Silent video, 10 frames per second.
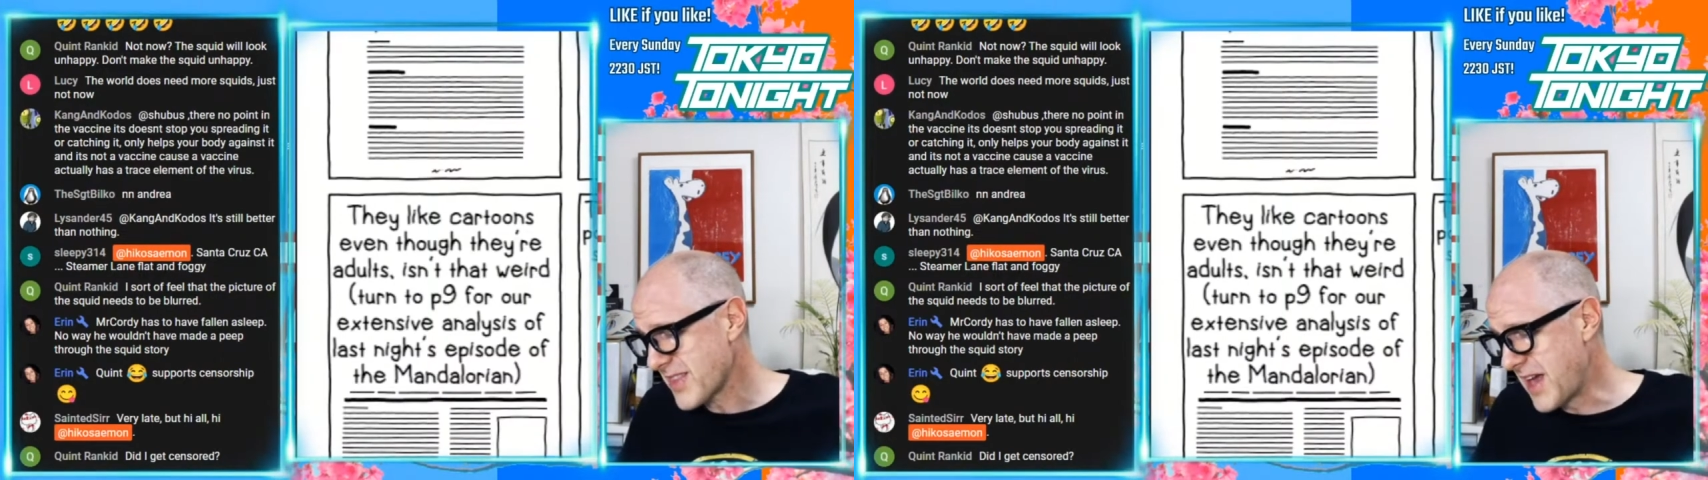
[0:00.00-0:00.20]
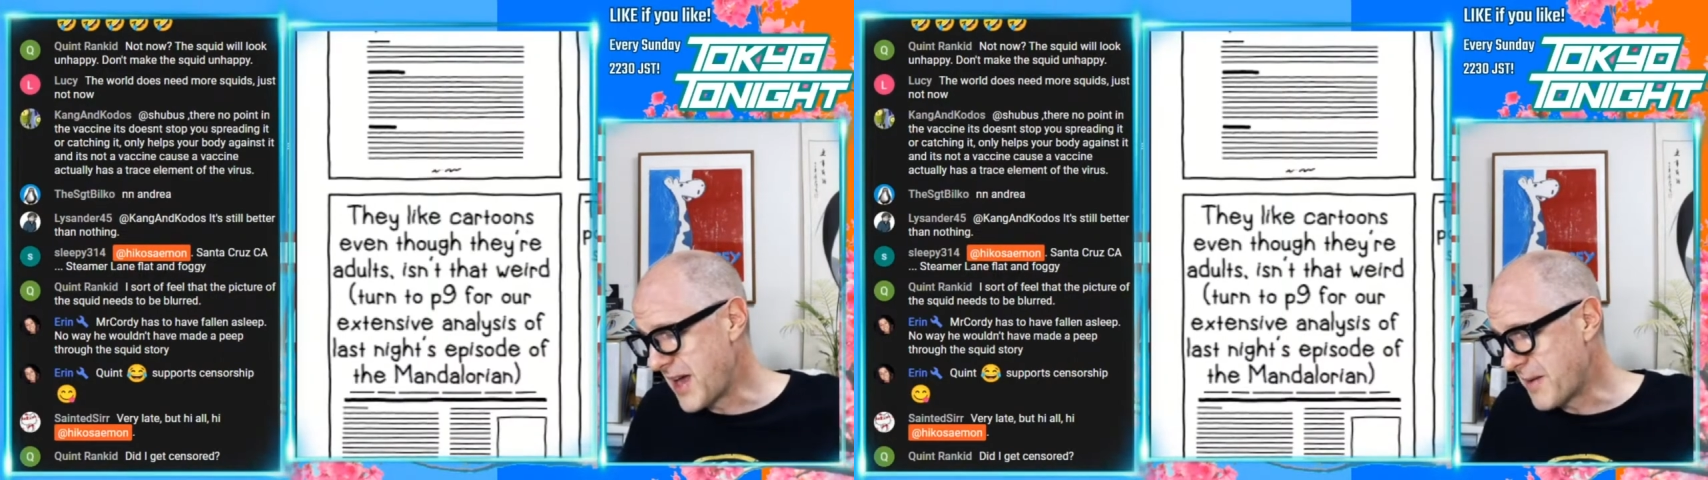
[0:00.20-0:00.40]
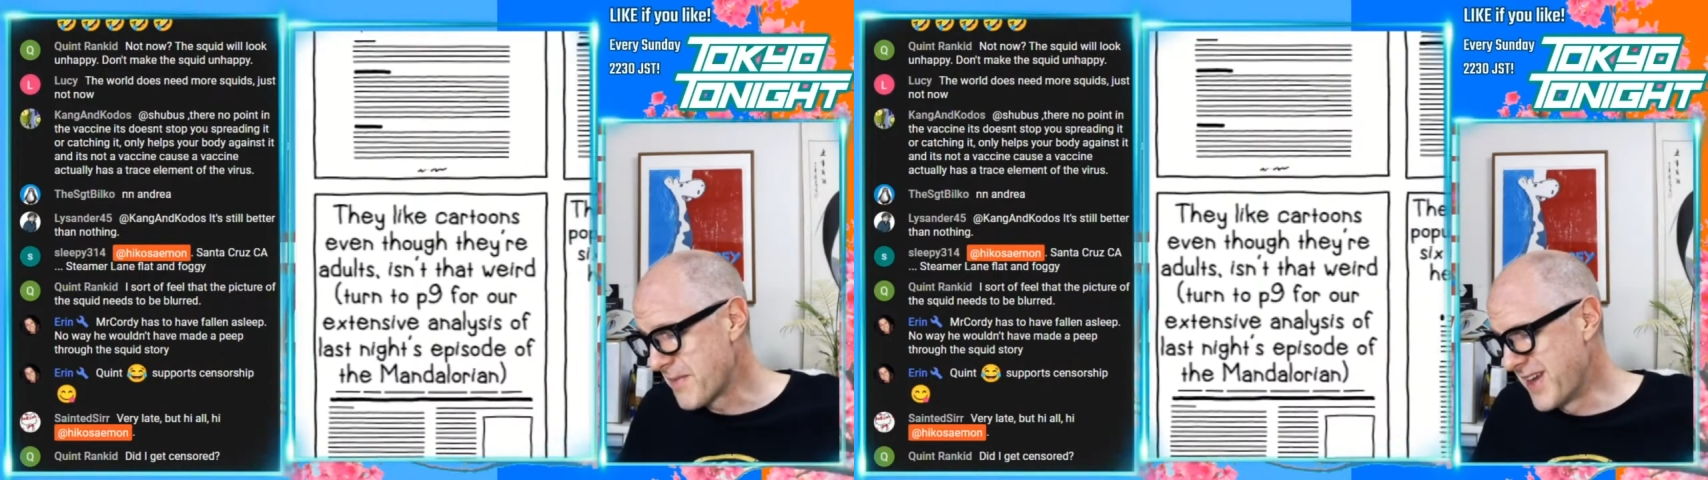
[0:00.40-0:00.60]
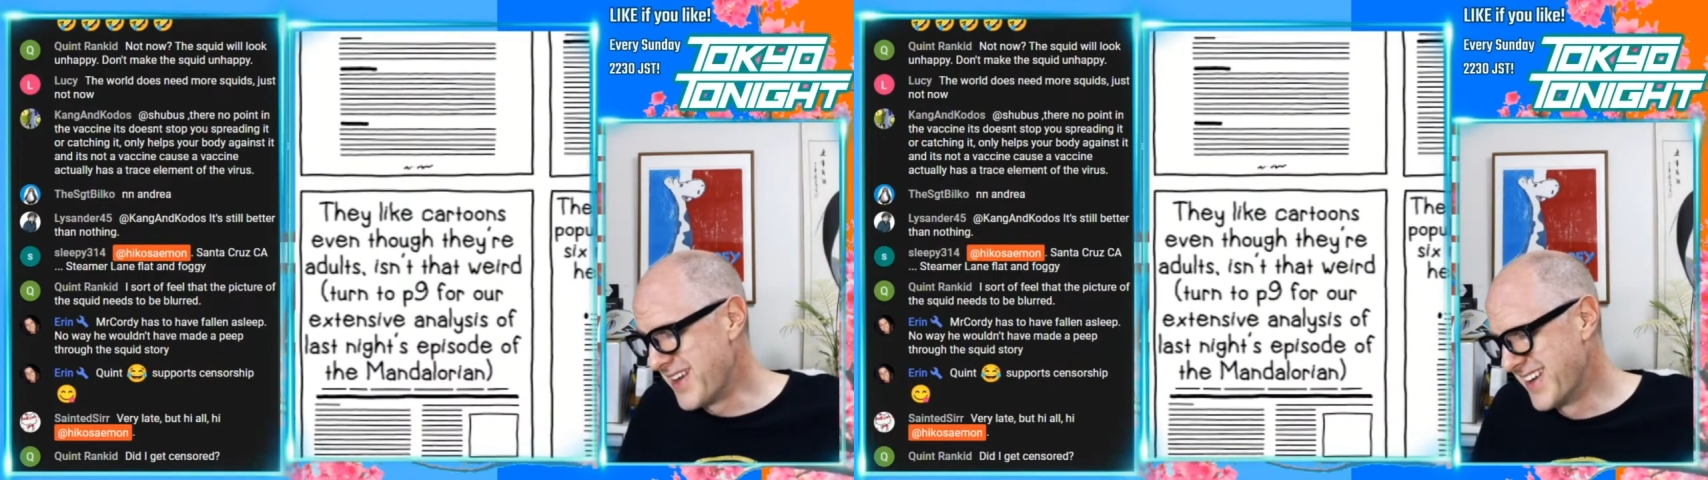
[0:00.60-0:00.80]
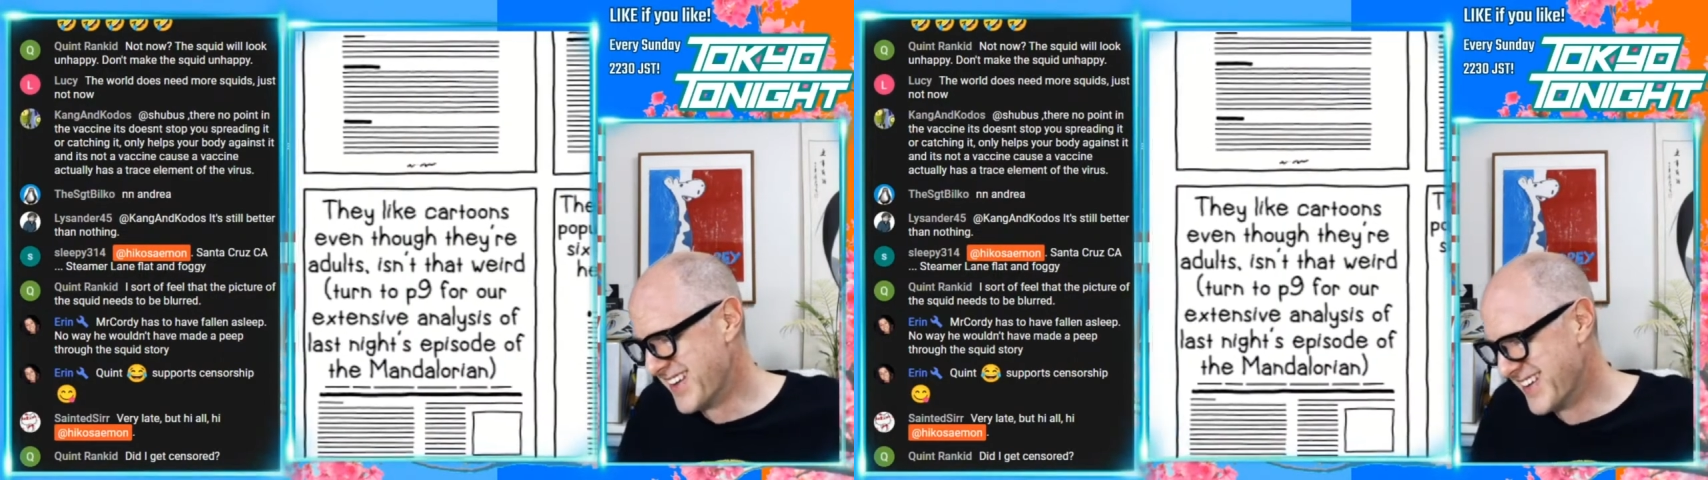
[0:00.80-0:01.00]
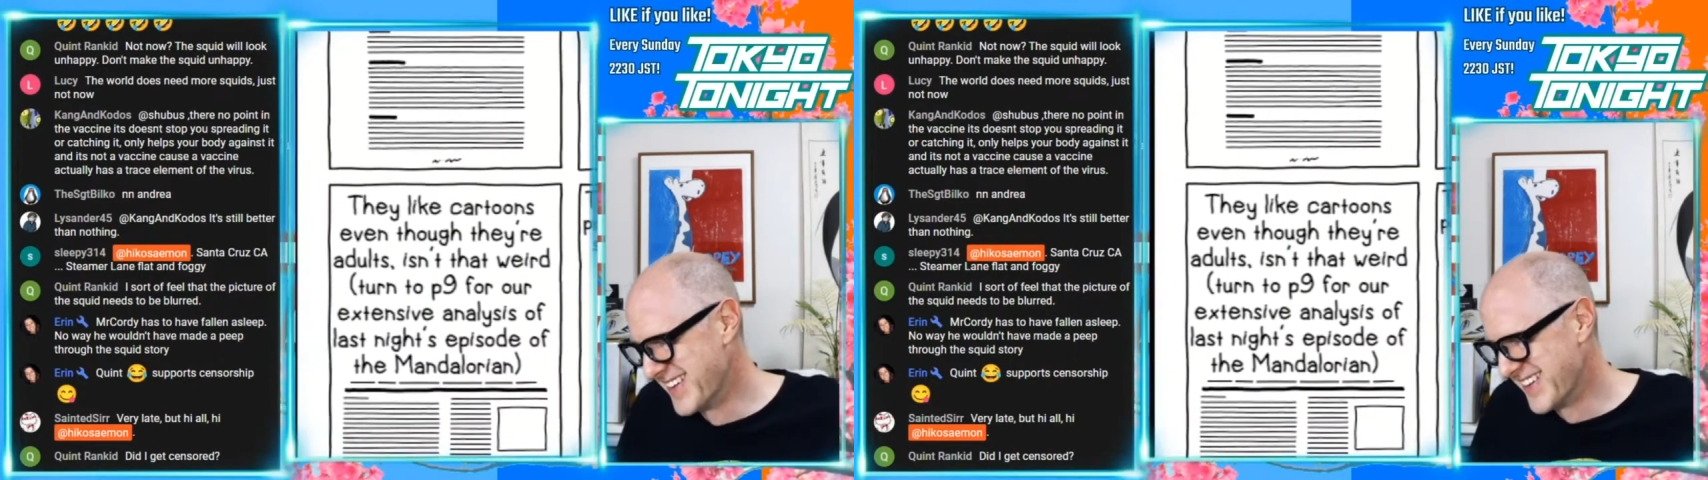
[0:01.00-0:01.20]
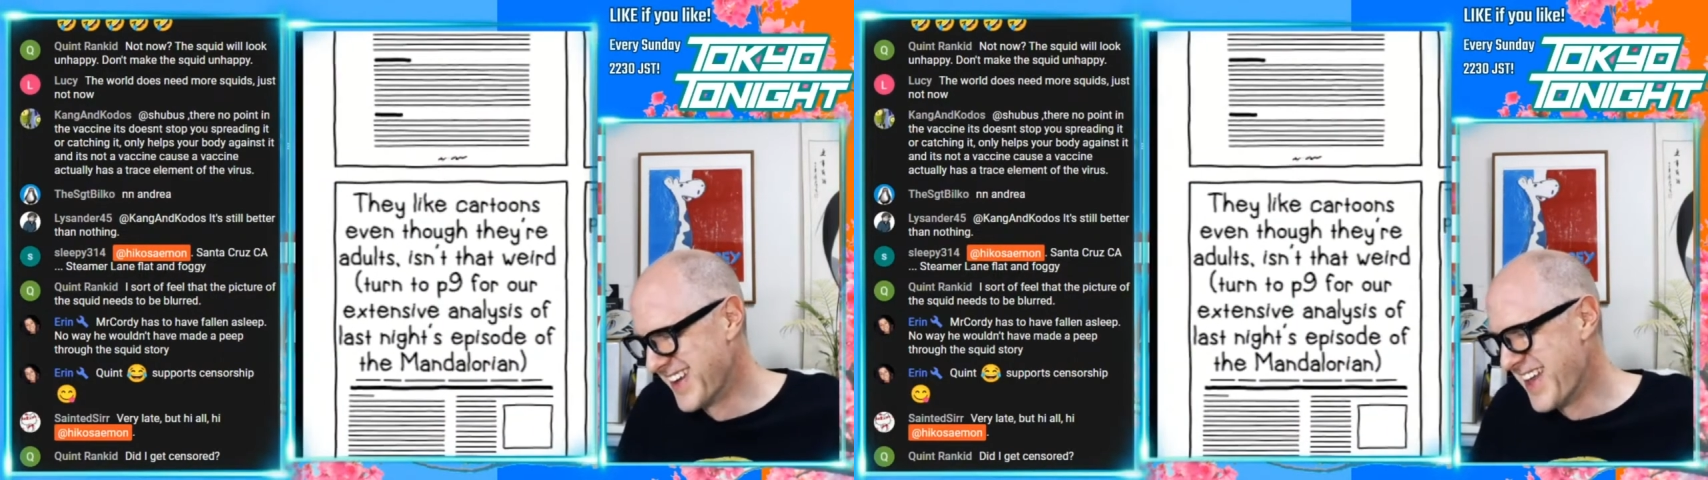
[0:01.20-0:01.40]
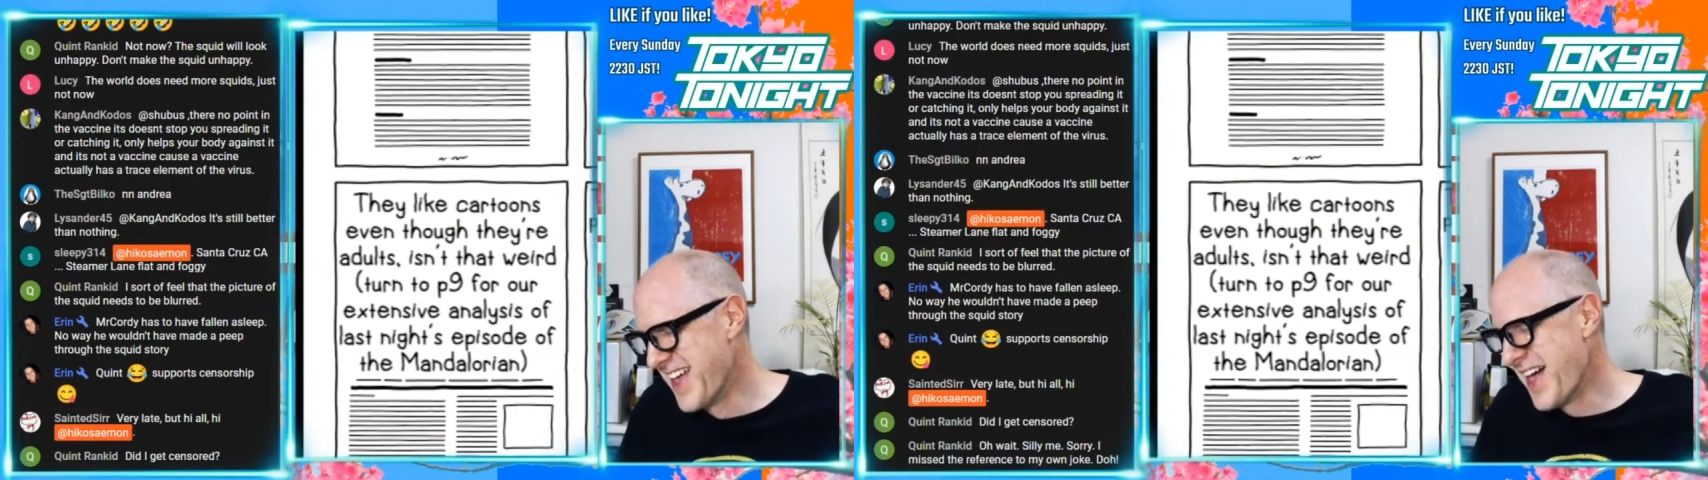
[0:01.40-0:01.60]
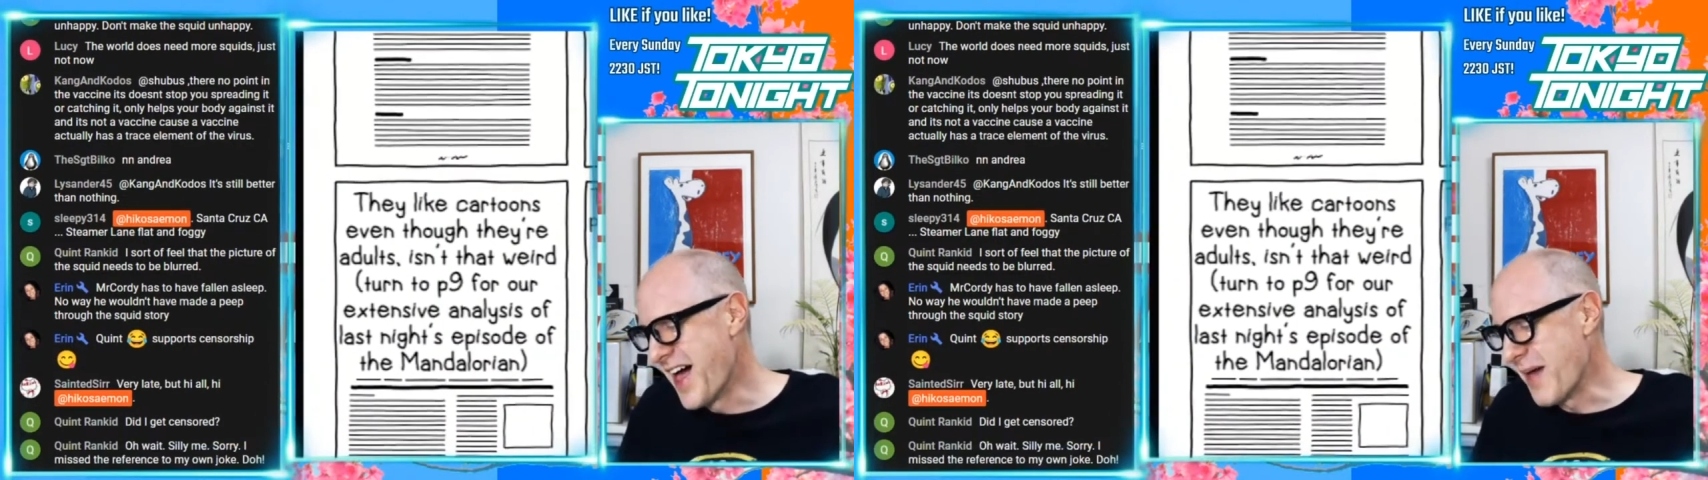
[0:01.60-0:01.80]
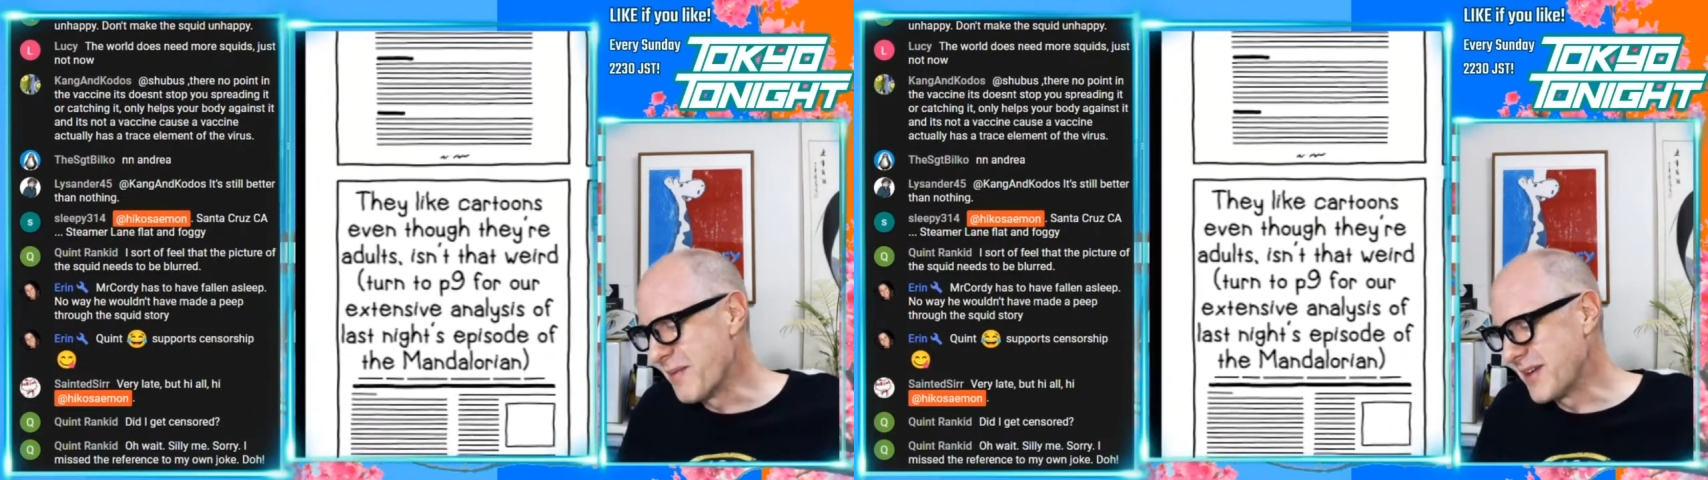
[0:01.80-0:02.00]

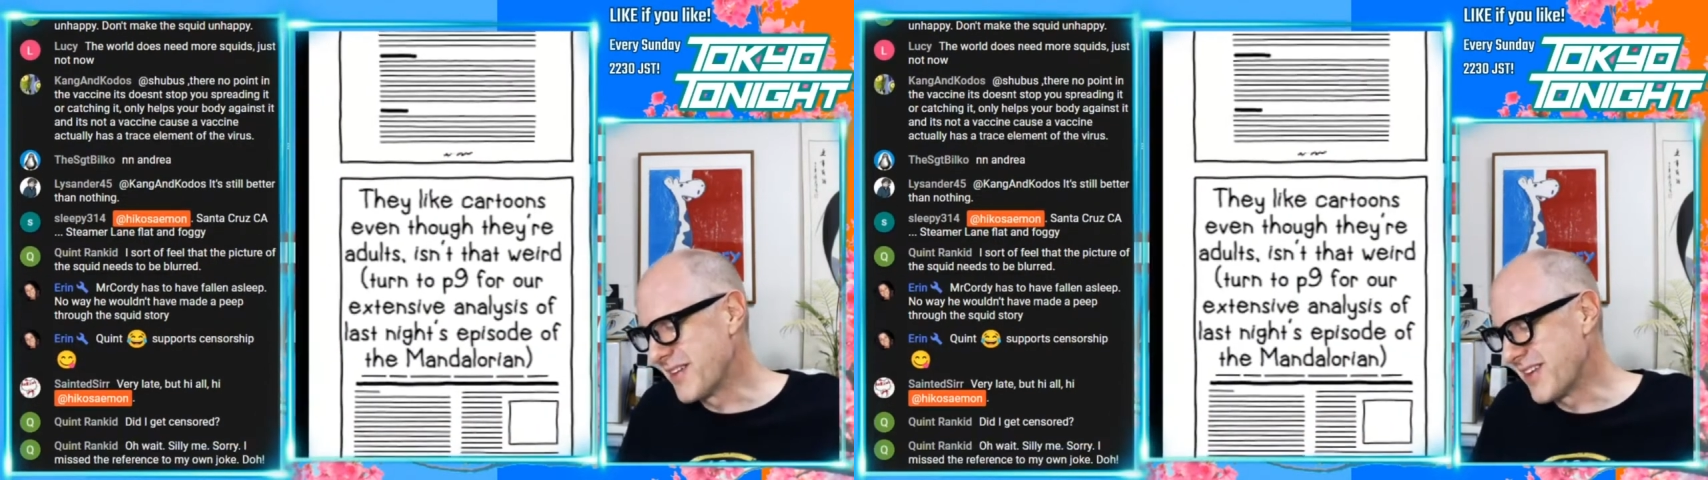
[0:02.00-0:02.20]
I mean,